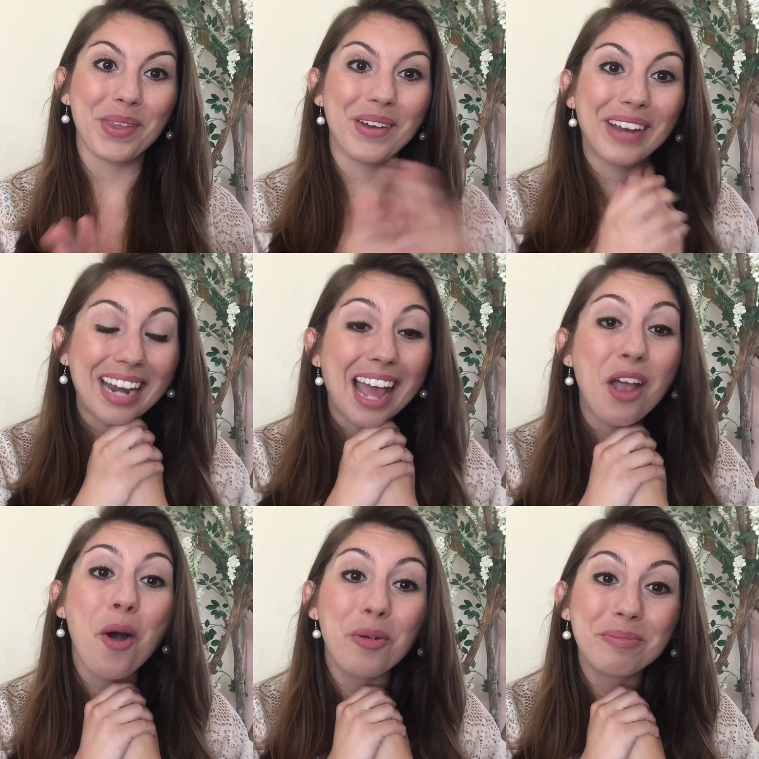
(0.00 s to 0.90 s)
All right. I
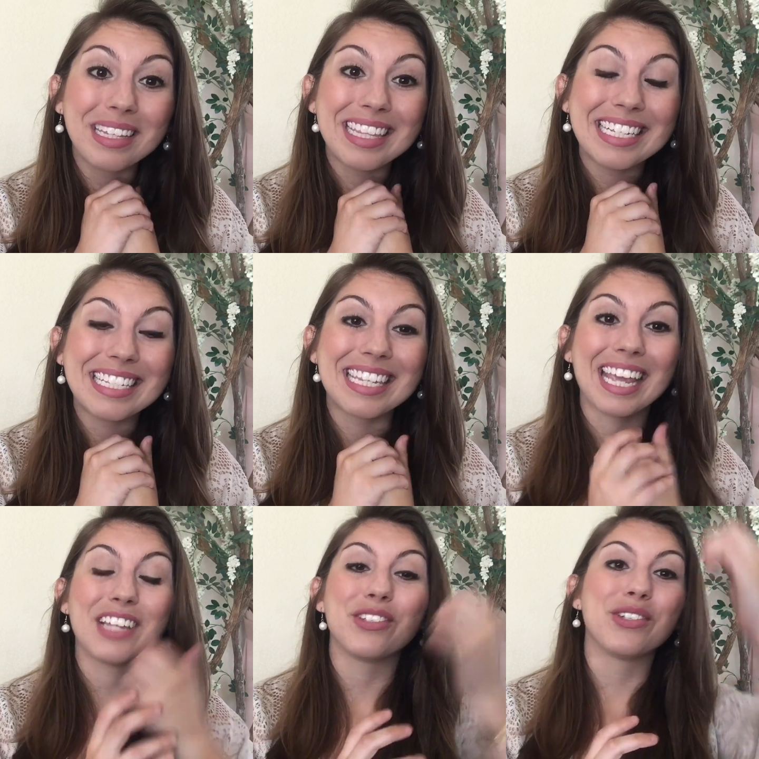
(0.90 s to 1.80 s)
hope that these
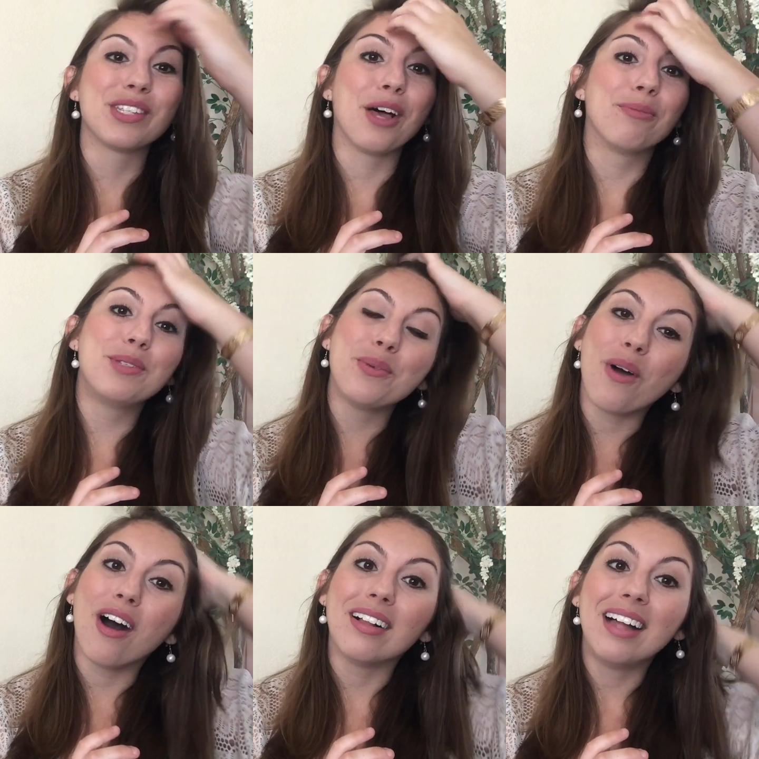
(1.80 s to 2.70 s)
answers helped you
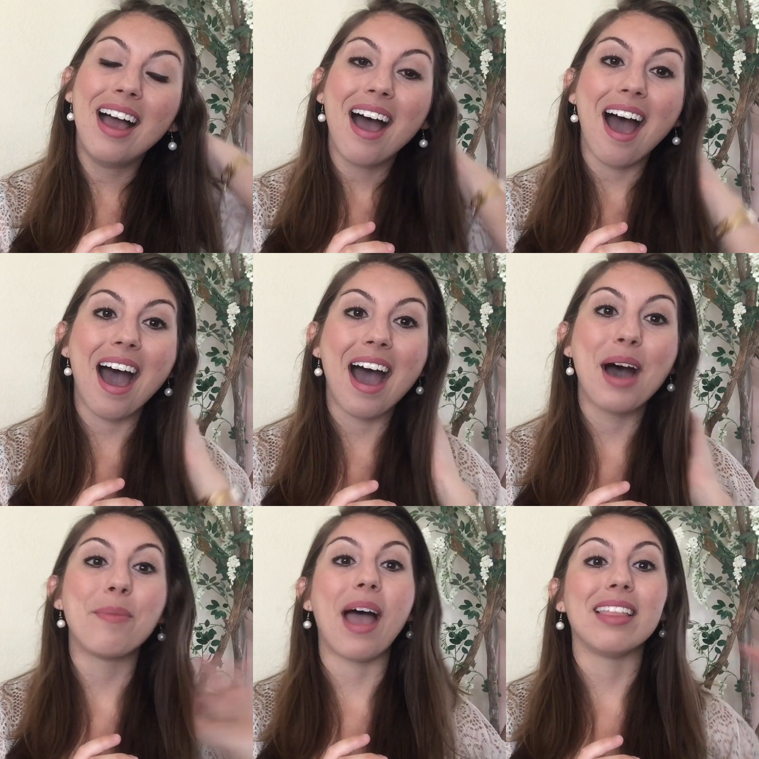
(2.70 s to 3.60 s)
all.
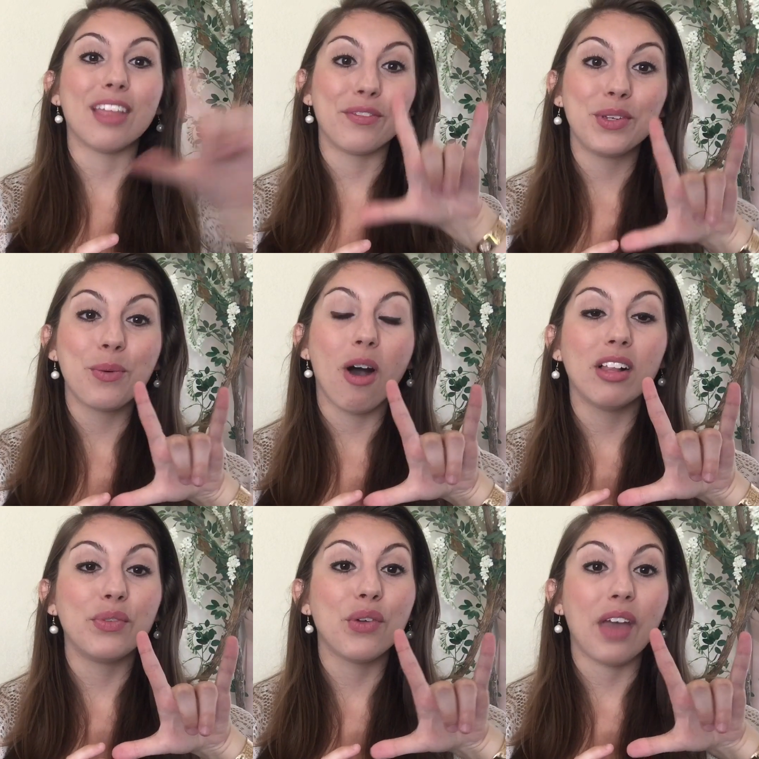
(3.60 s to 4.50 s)
I love you
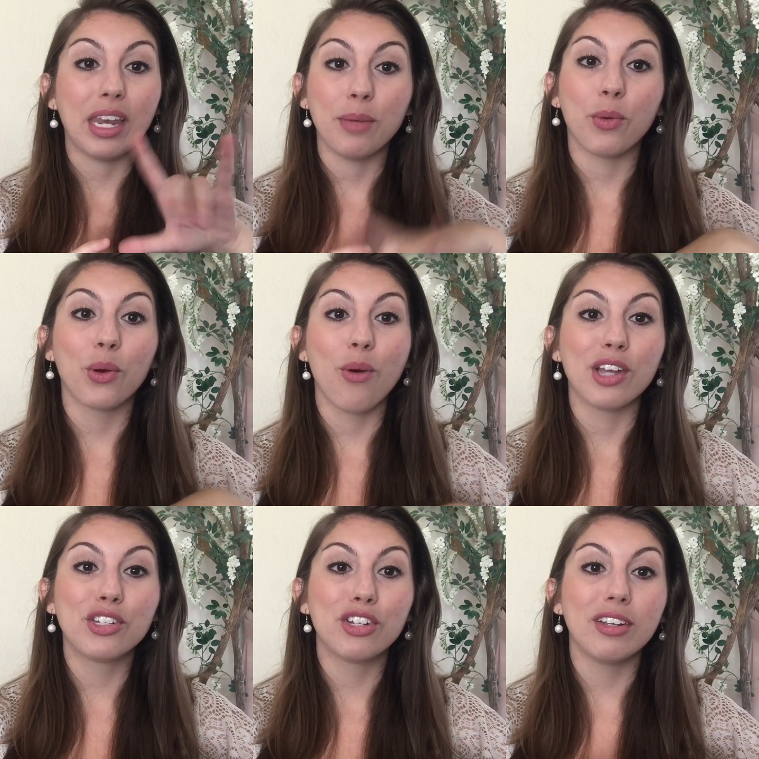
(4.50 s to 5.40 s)
all. If you have any more
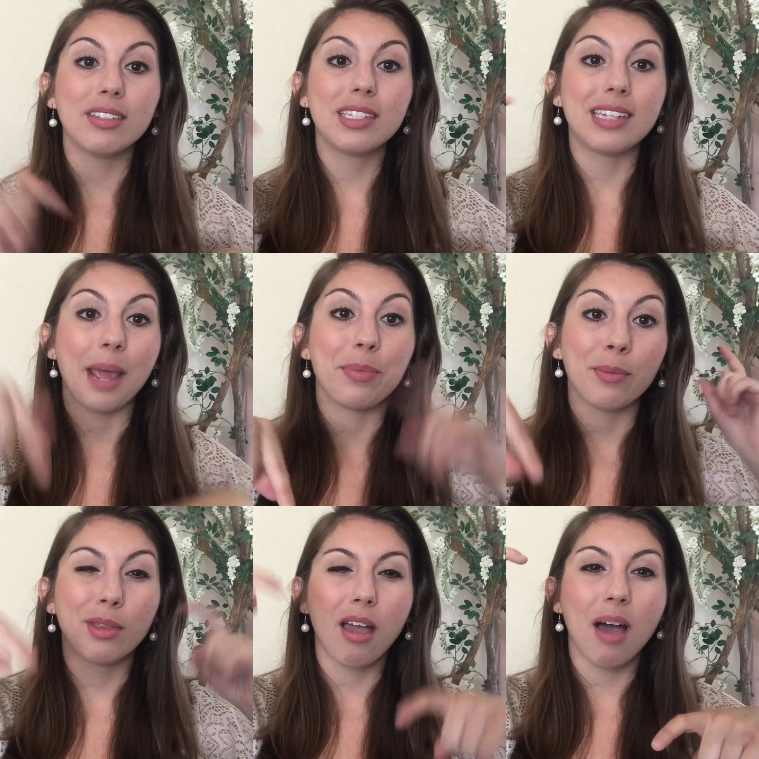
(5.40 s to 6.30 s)
questions, type
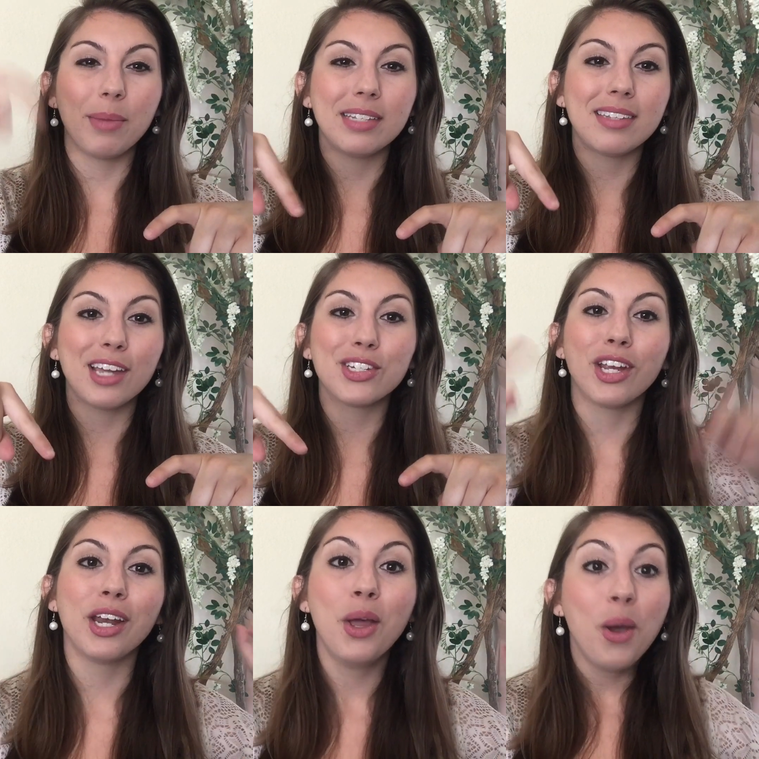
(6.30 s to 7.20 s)
them in the comment
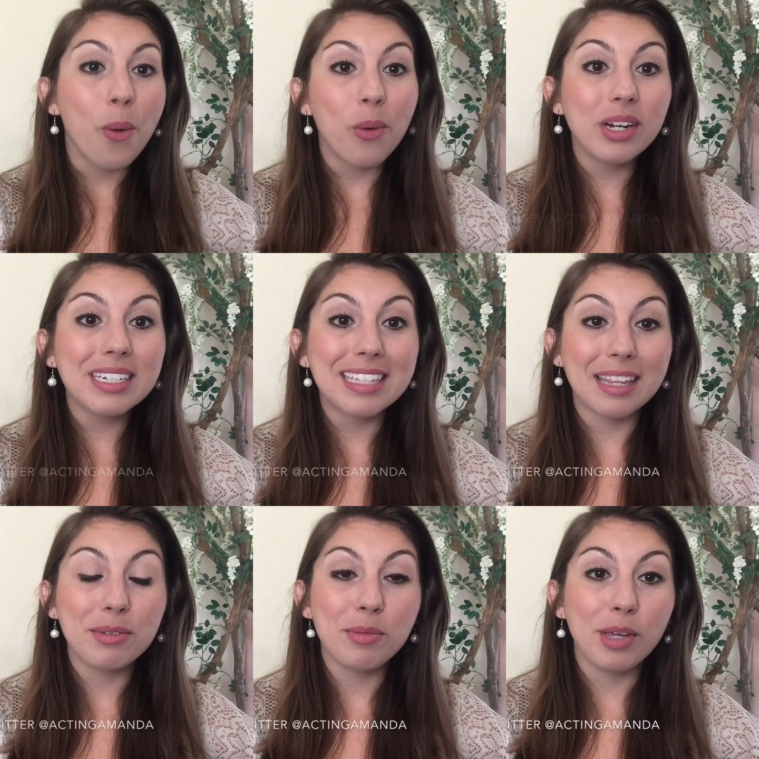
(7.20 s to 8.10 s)
section or
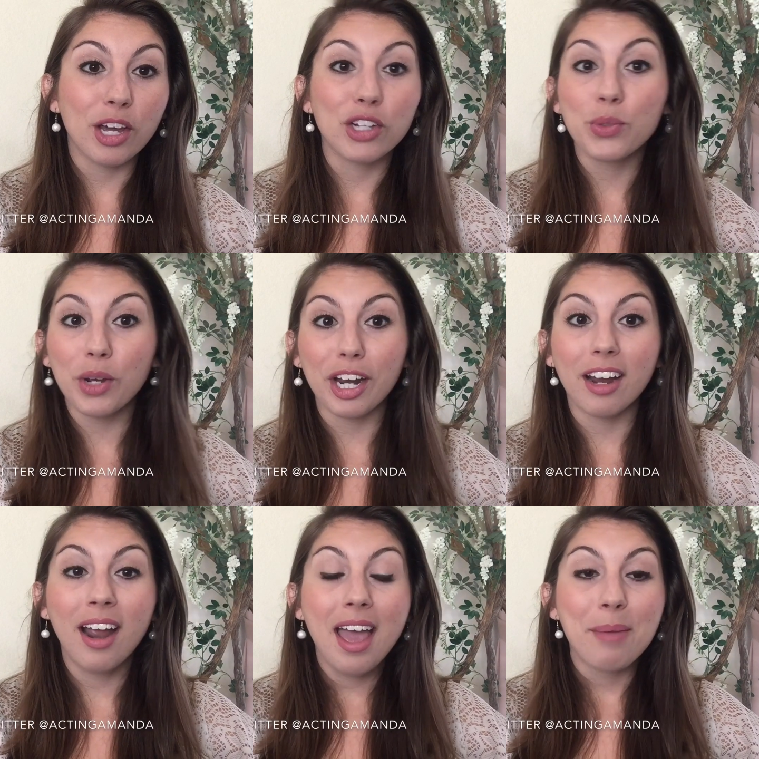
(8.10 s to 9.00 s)
send them to me on
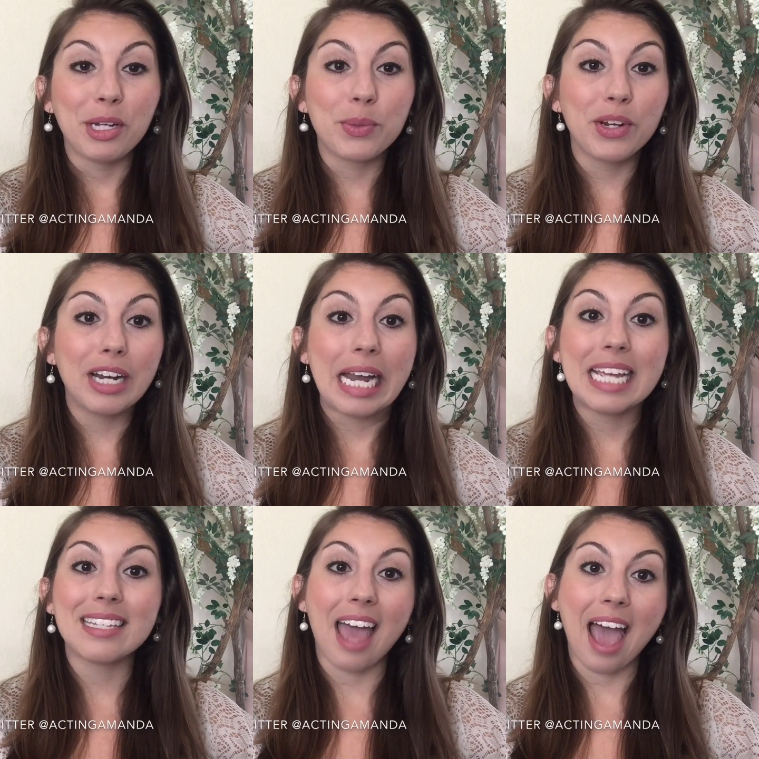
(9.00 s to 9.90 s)
Twitter. My Twitter
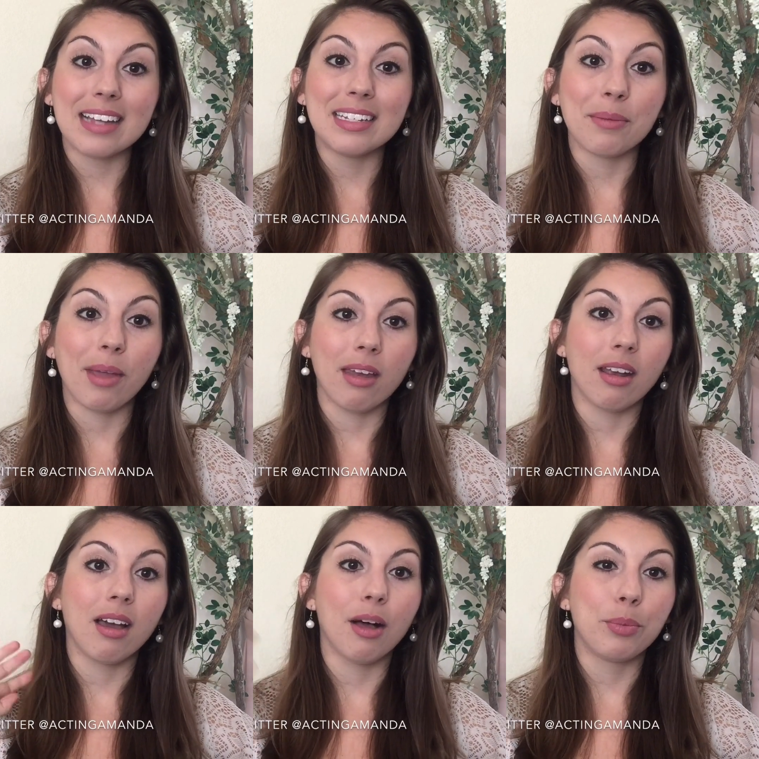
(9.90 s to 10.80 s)
is @ActingAmanda.
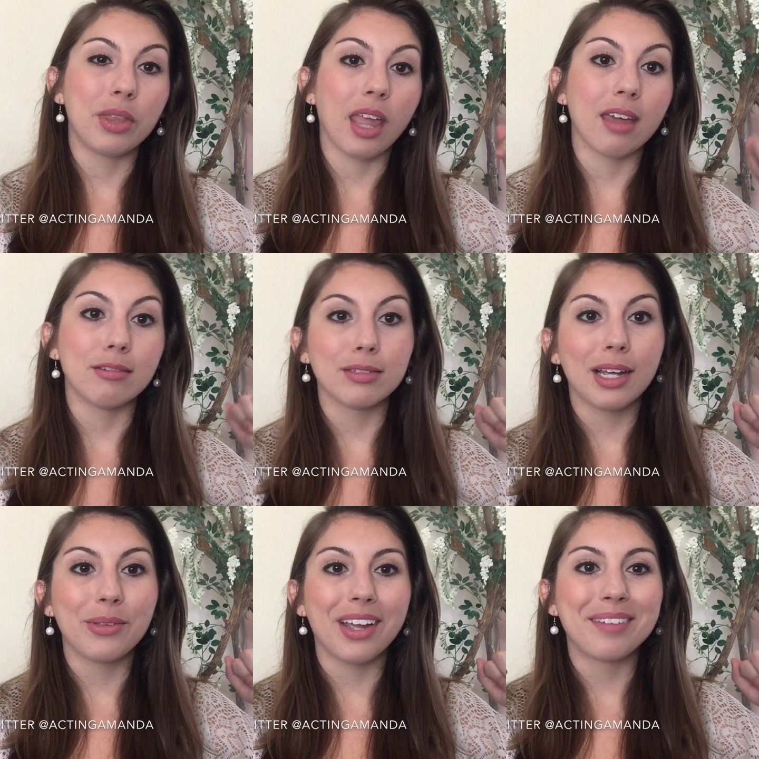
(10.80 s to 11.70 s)
I'll put the handle
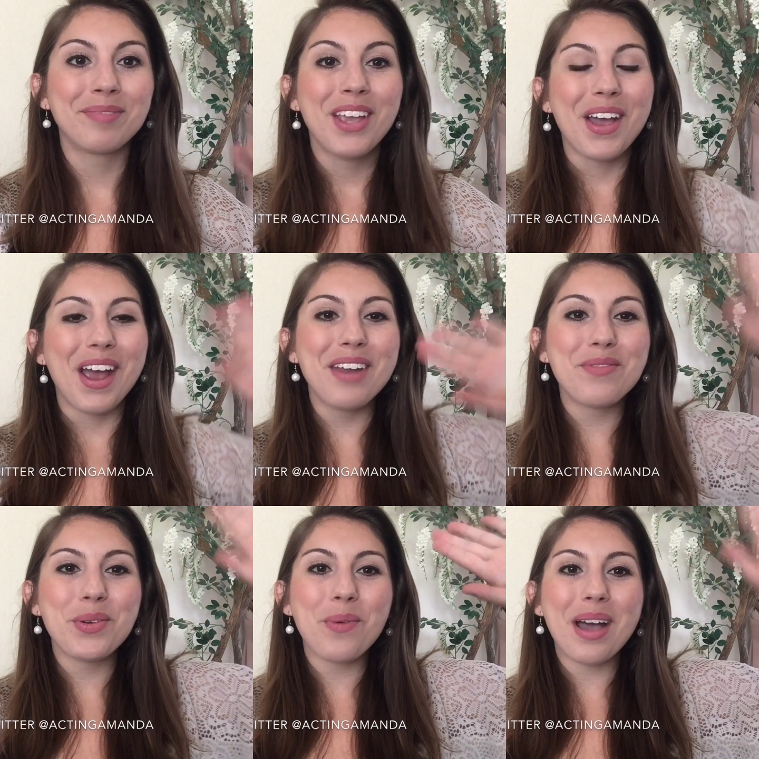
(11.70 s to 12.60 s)
down there. All right,
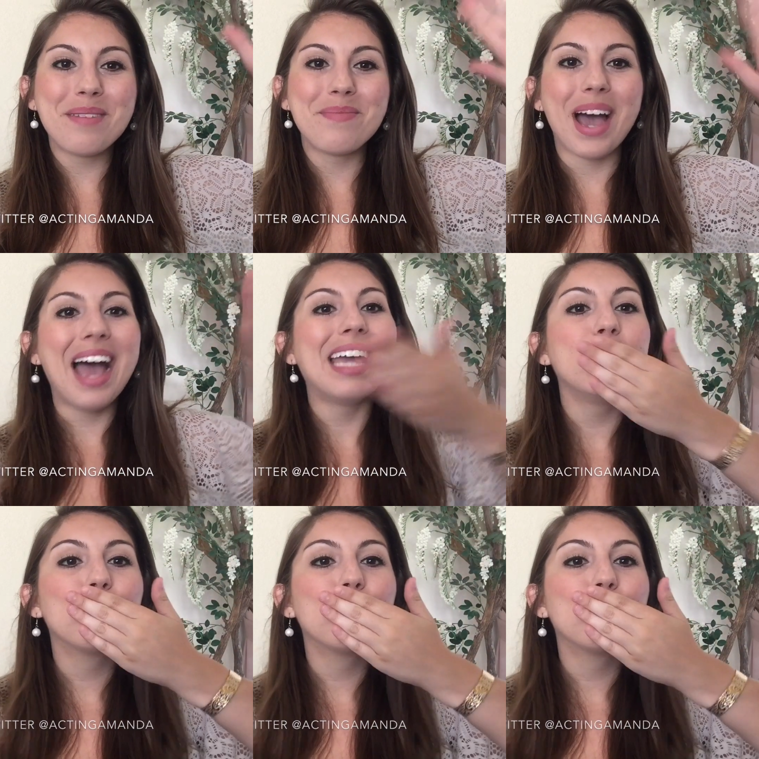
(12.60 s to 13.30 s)
everyone. Bye.